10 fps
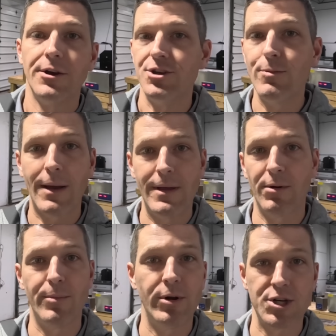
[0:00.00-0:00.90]
you might be
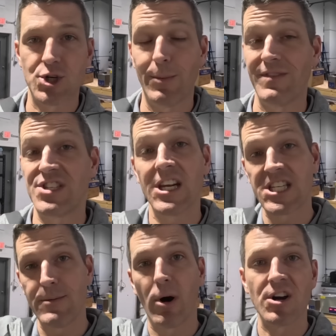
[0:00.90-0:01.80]
able to put a strip of
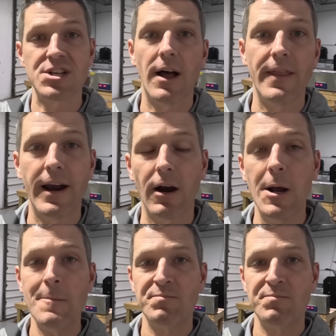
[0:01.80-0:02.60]
60 parts on there